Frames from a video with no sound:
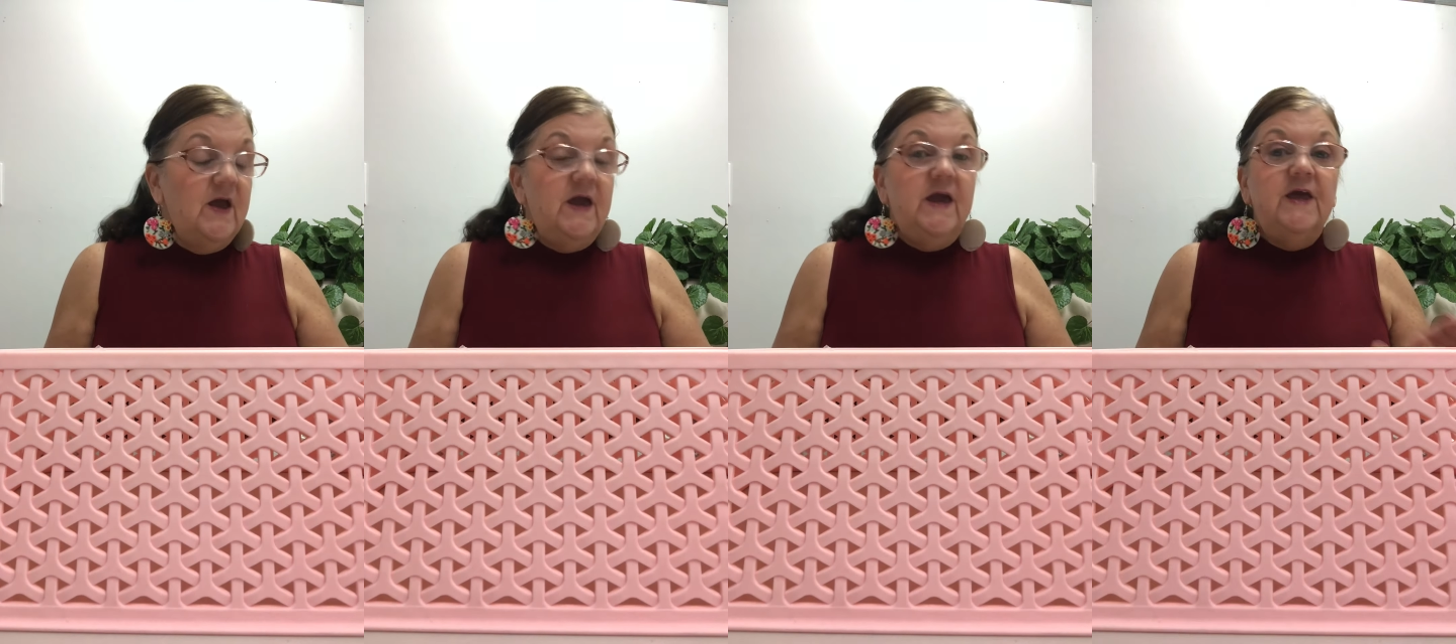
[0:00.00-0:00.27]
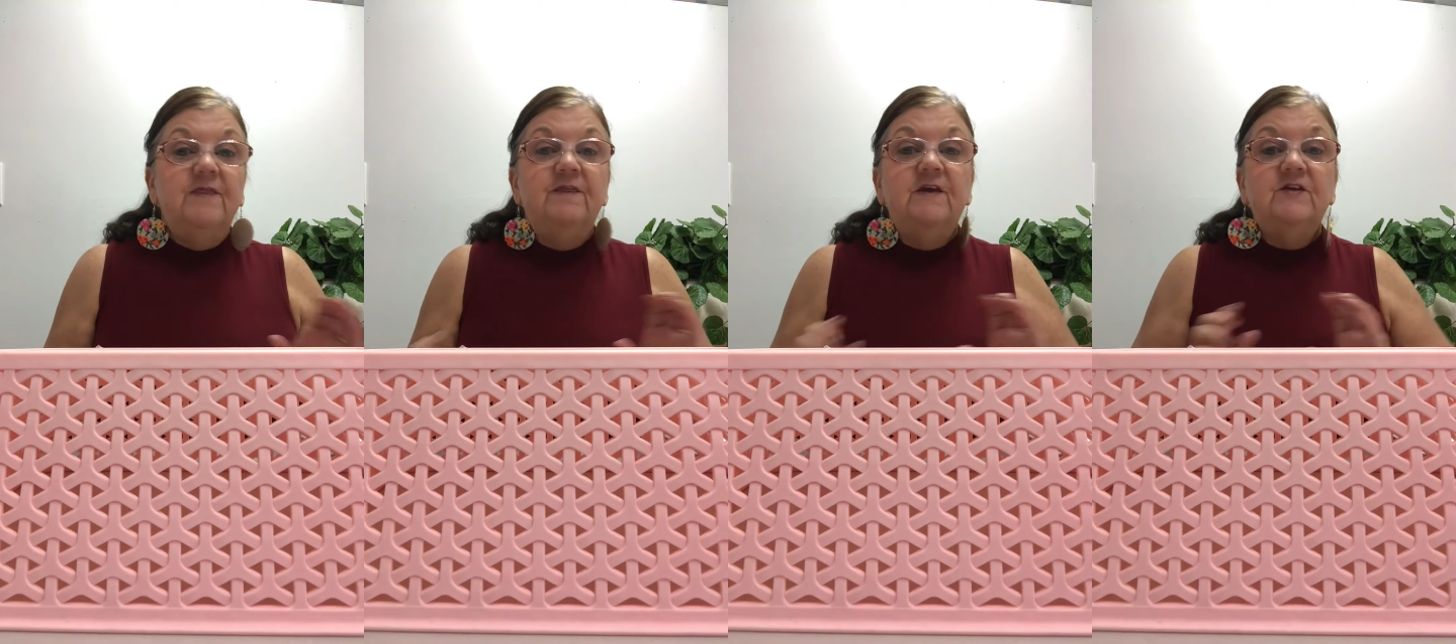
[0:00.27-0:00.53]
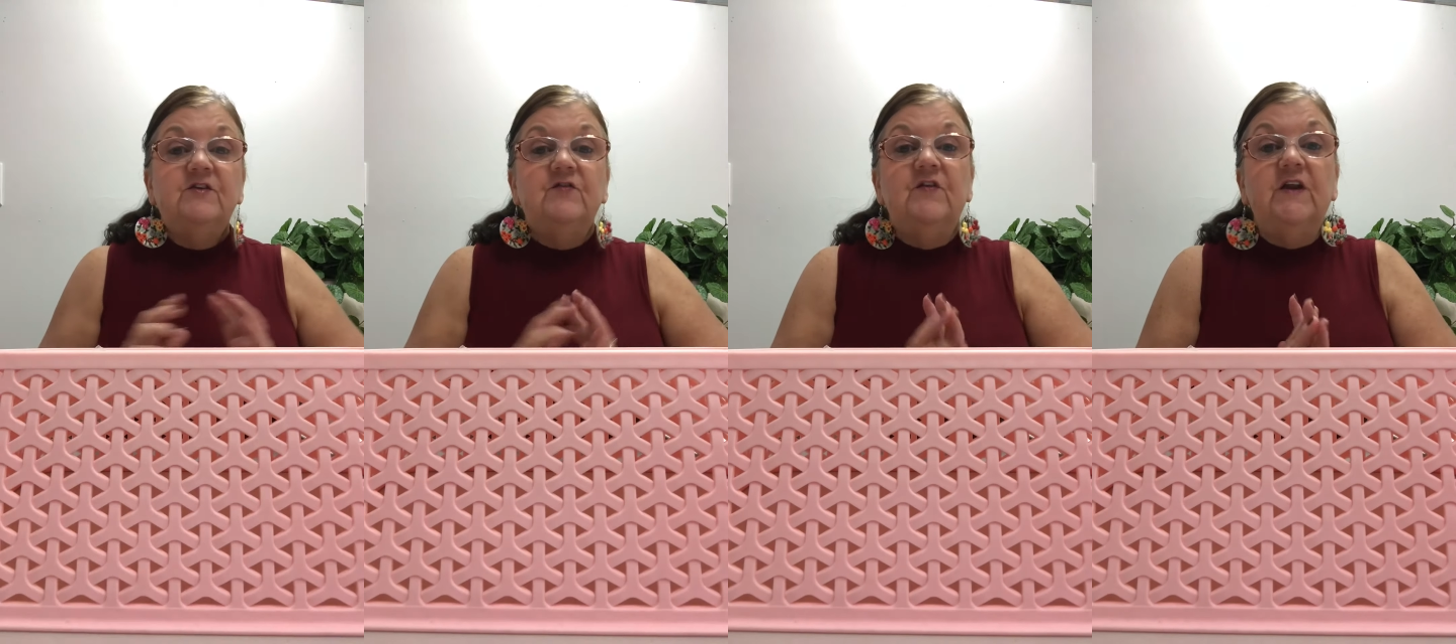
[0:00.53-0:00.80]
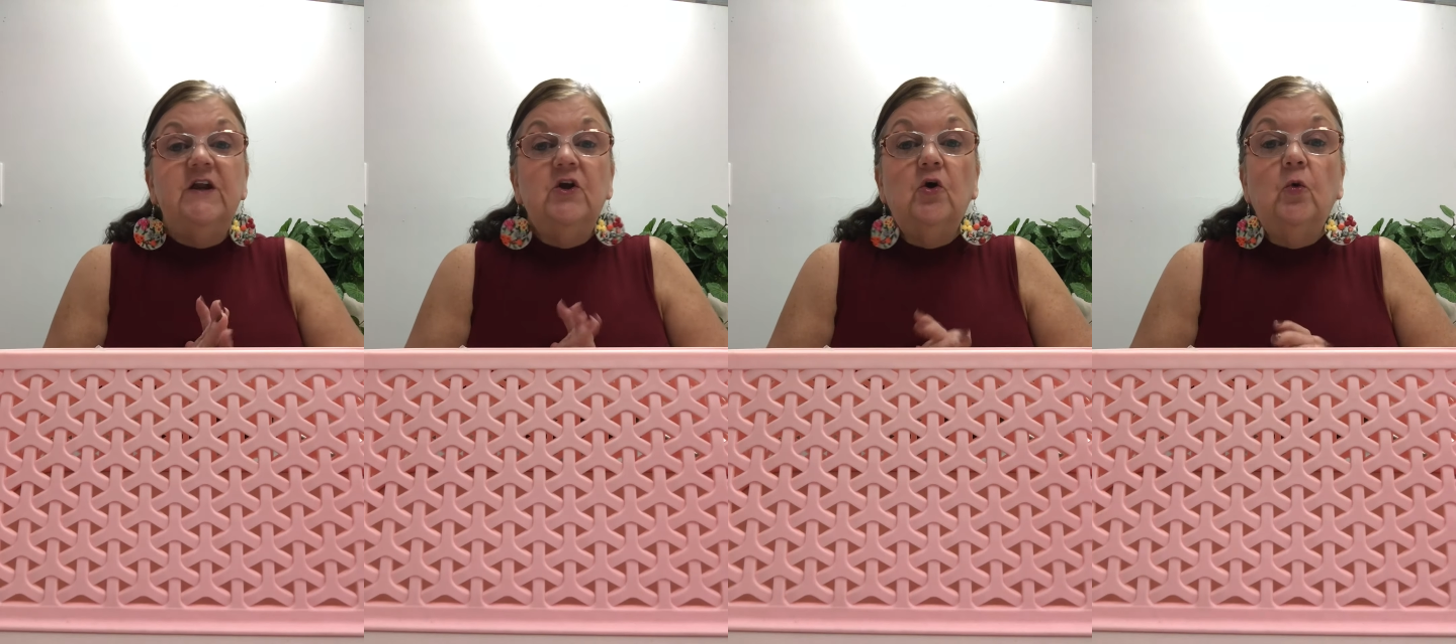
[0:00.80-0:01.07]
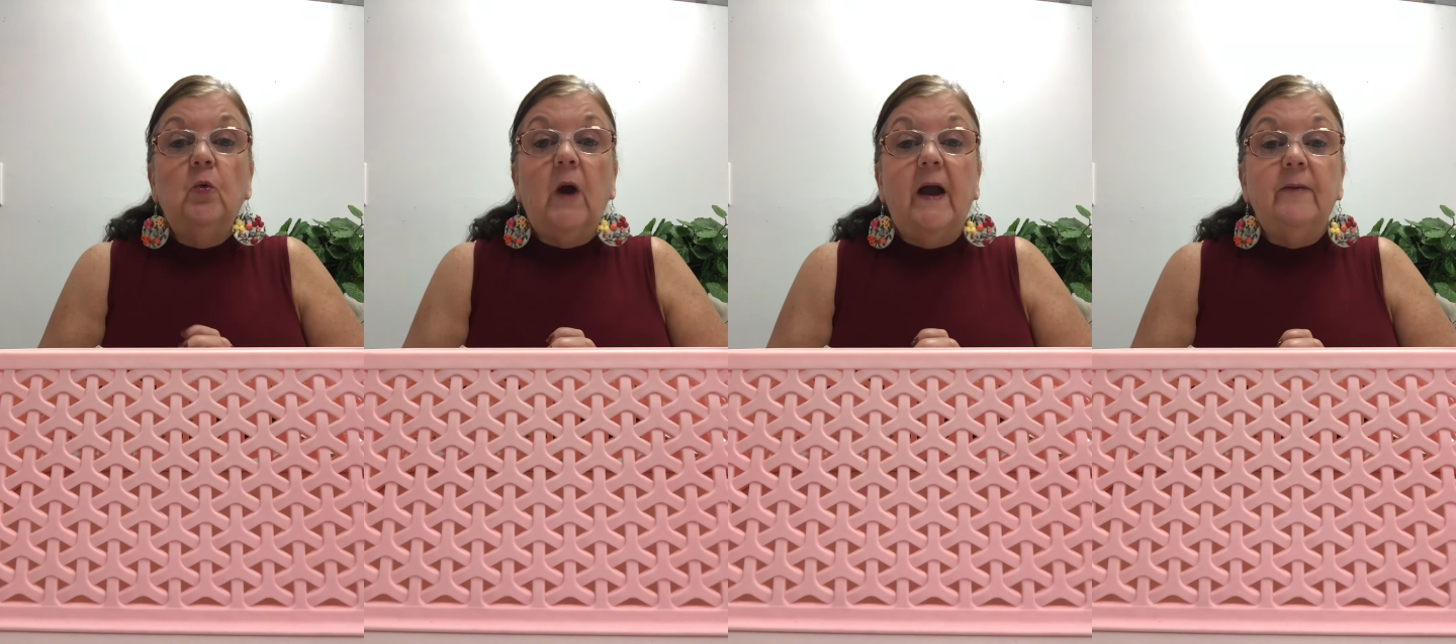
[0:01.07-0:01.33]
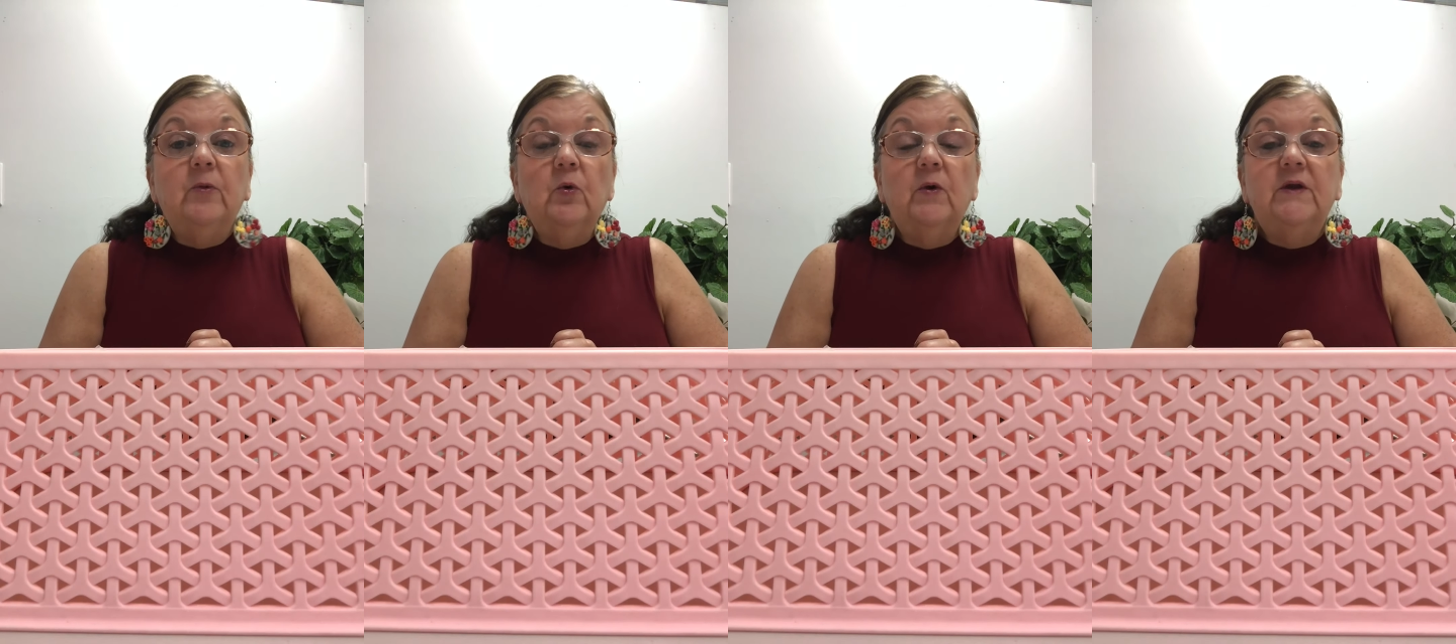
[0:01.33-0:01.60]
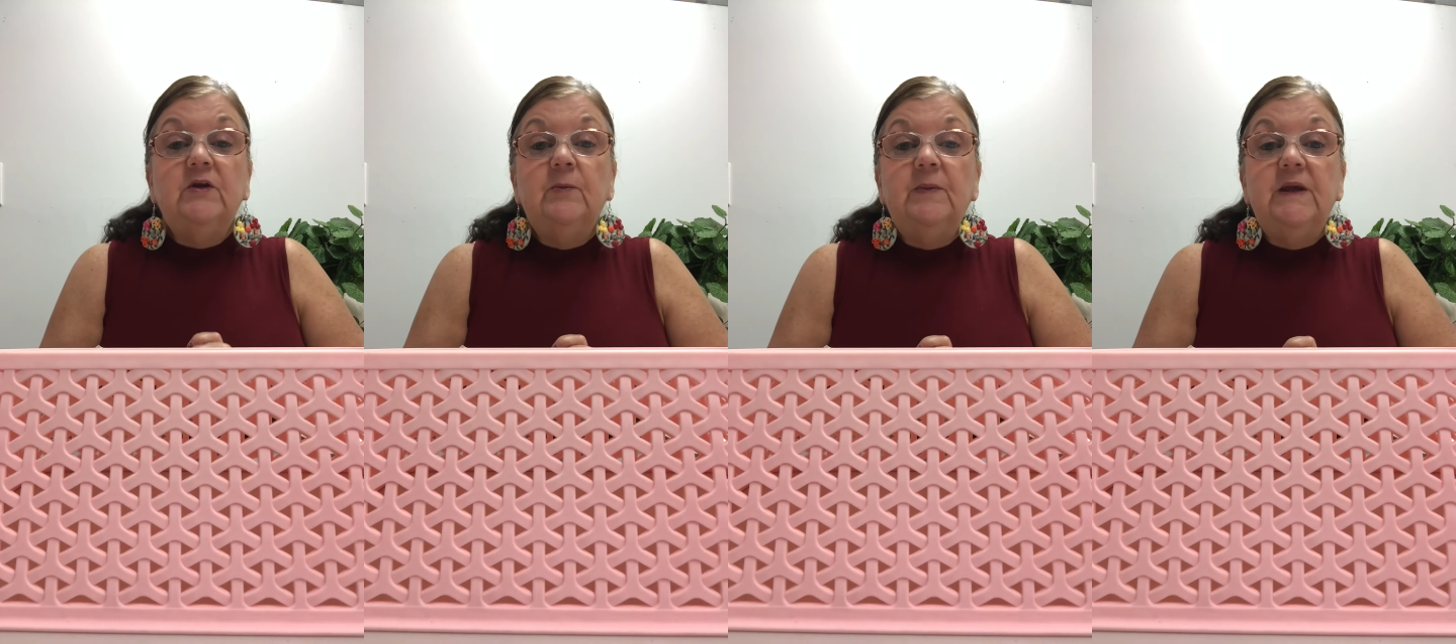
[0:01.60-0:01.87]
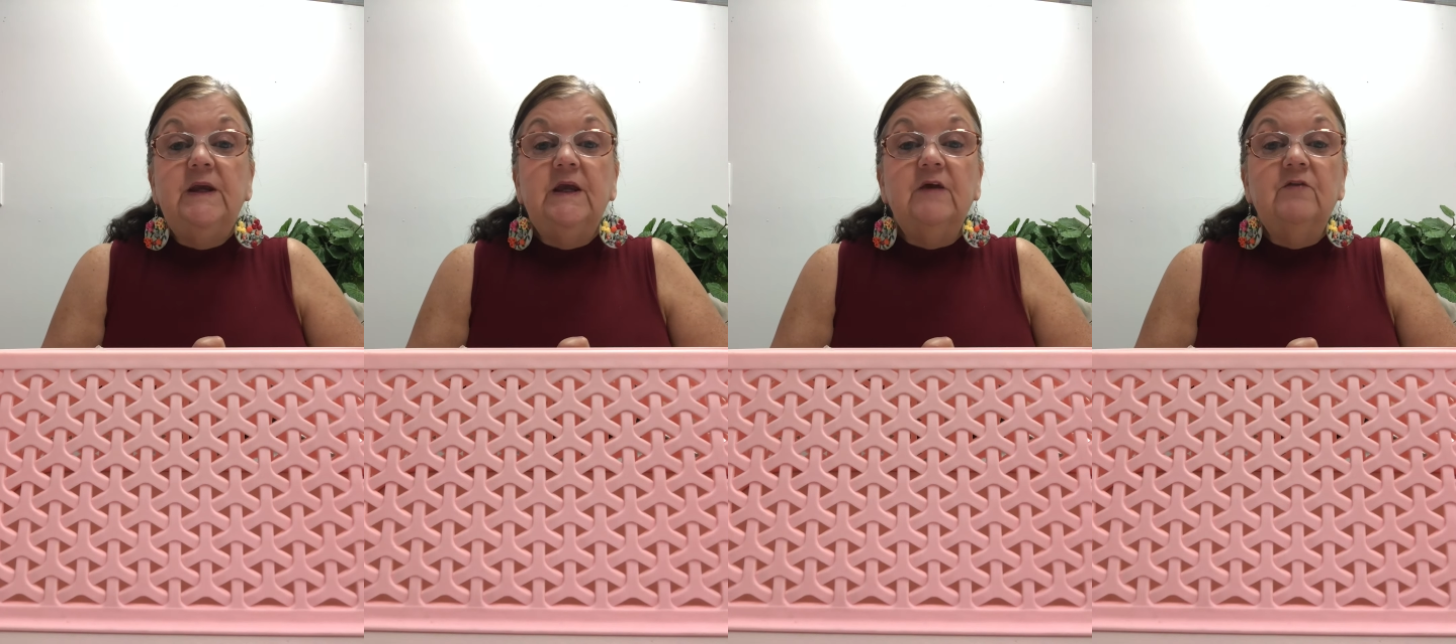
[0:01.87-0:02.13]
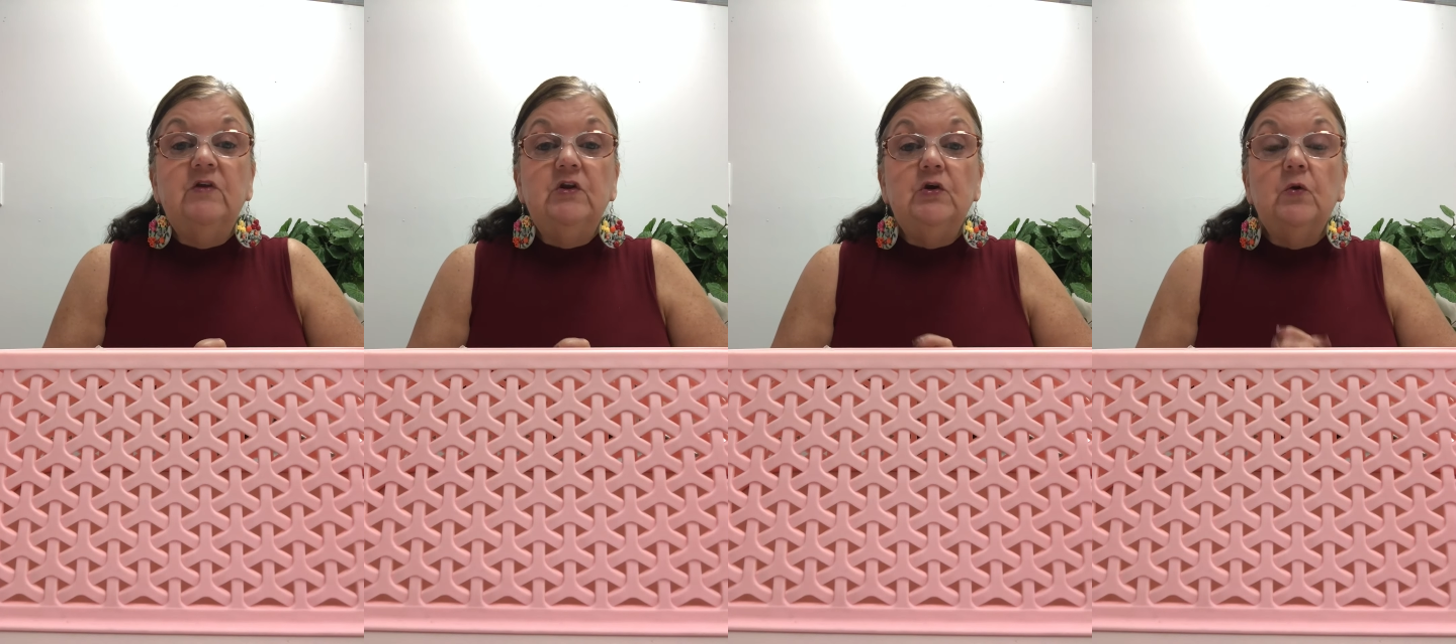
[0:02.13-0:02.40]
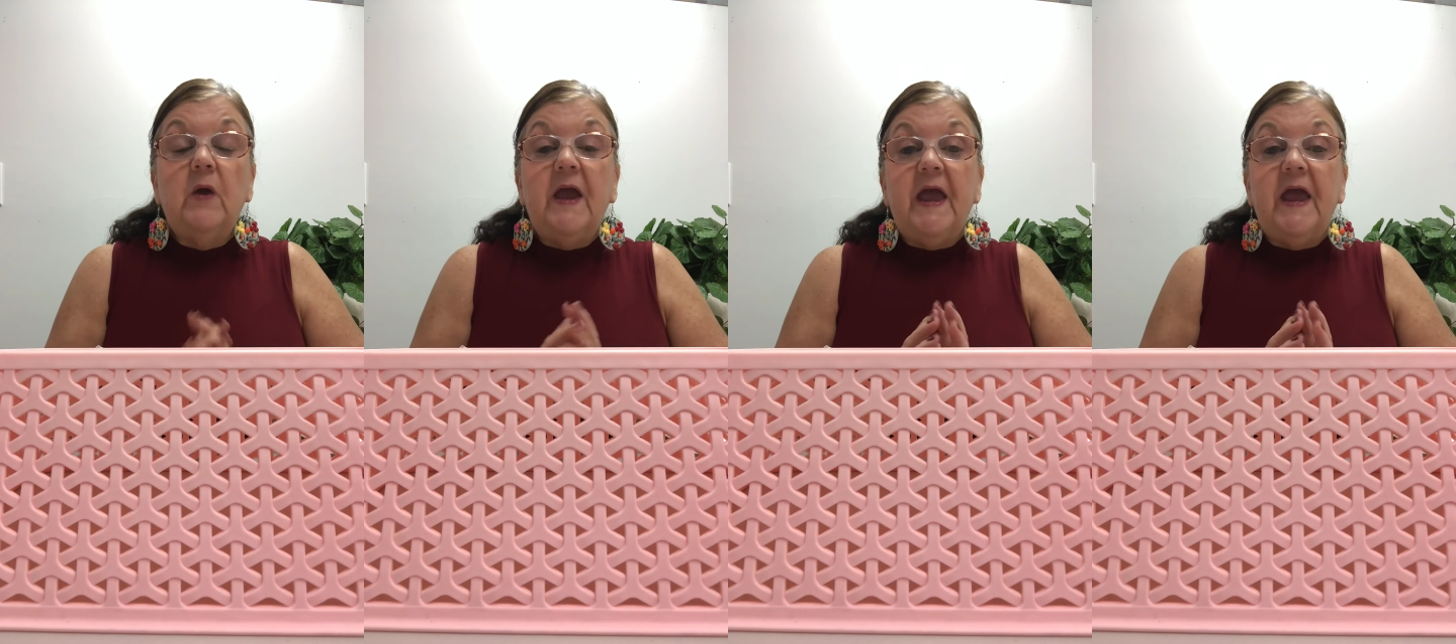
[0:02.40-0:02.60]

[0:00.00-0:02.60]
In this video, I'm going to be giving you